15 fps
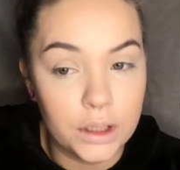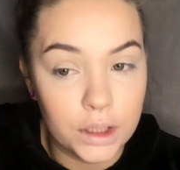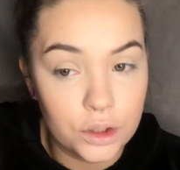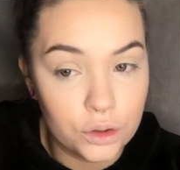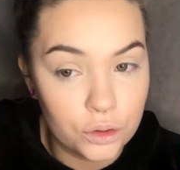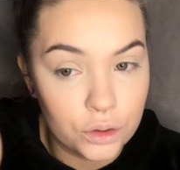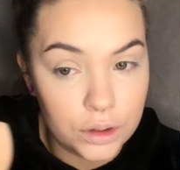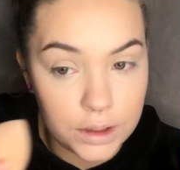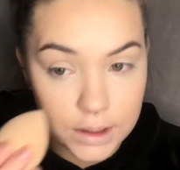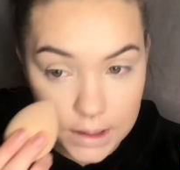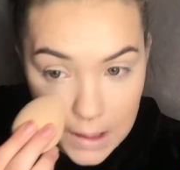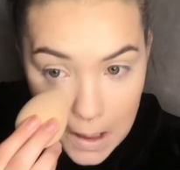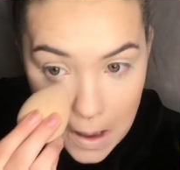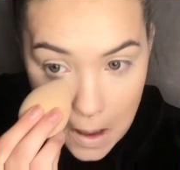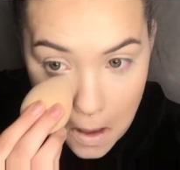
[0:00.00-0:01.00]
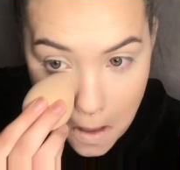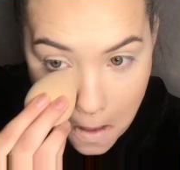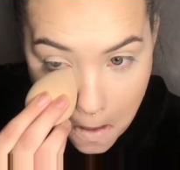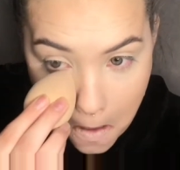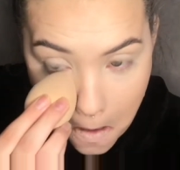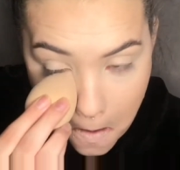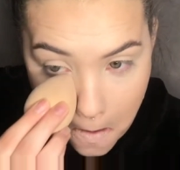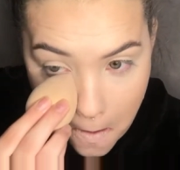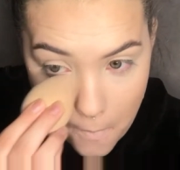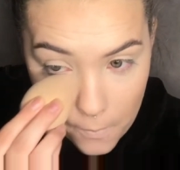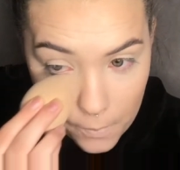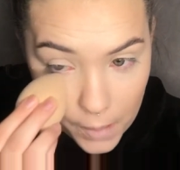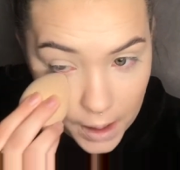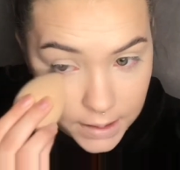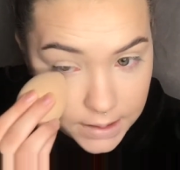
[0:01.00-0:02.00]
just going to set and
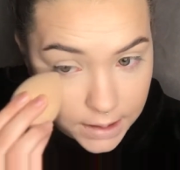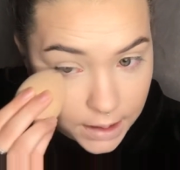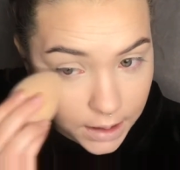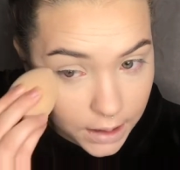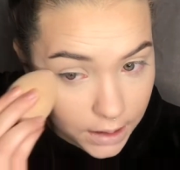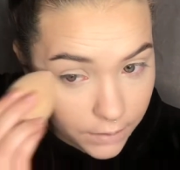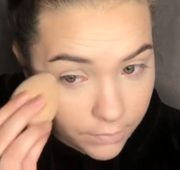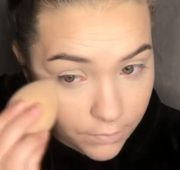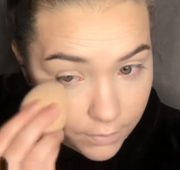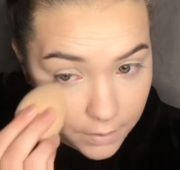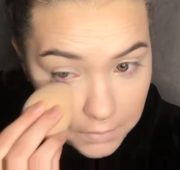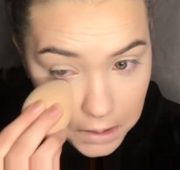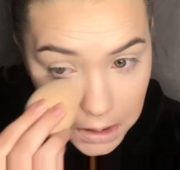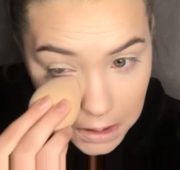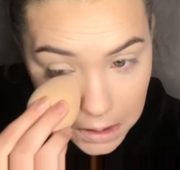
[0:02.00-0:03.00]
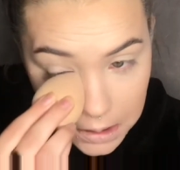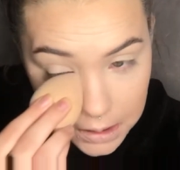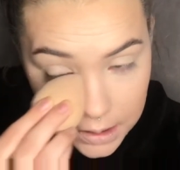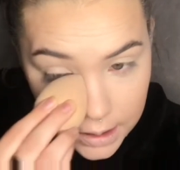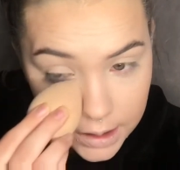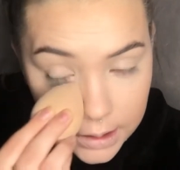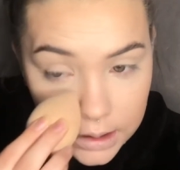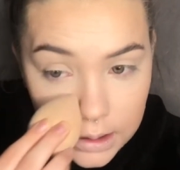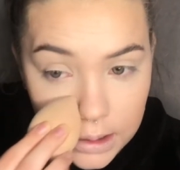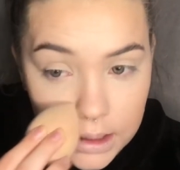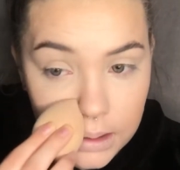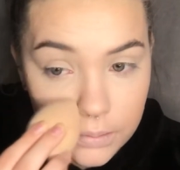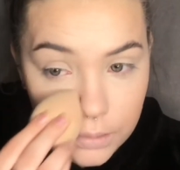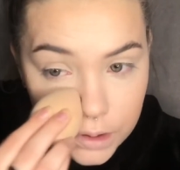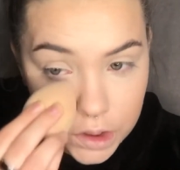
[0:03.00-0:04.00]
pat it in very lightly
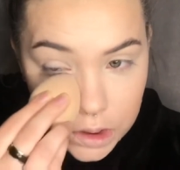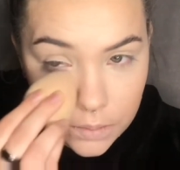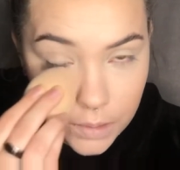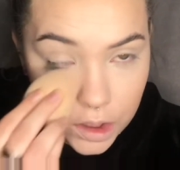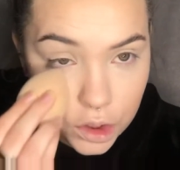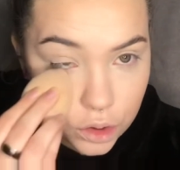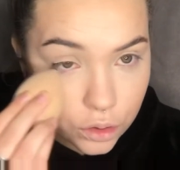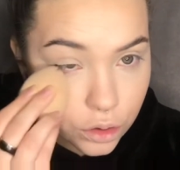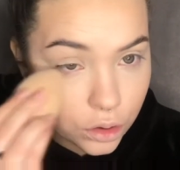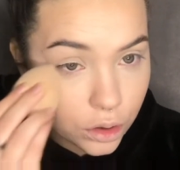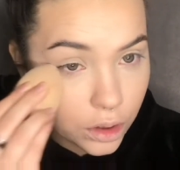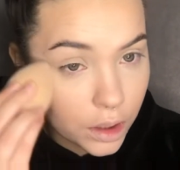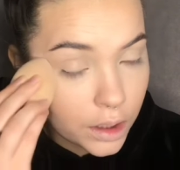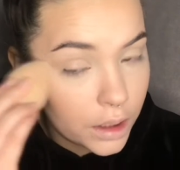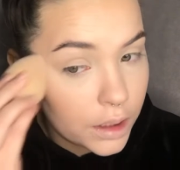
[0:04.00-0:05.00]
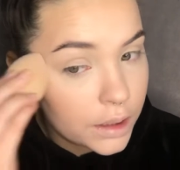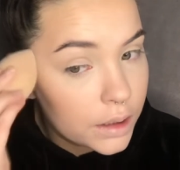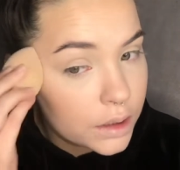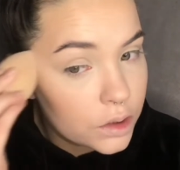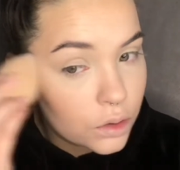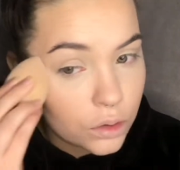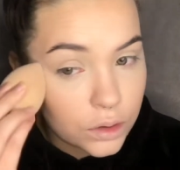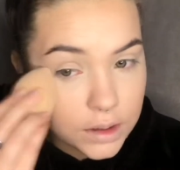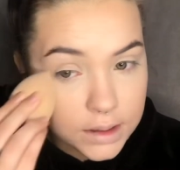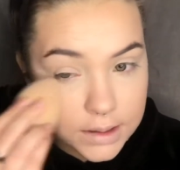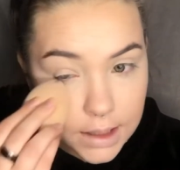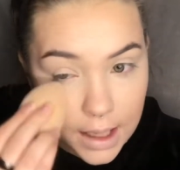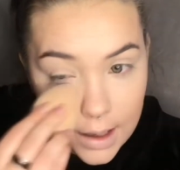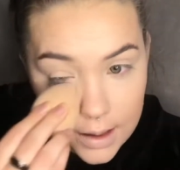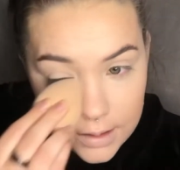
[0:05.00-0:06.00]
just to make sure it's all
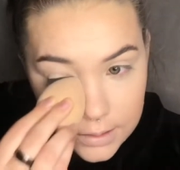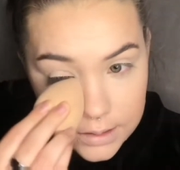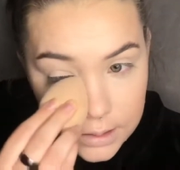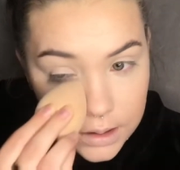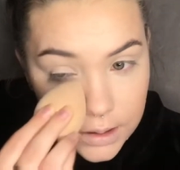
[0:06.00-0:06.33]
set.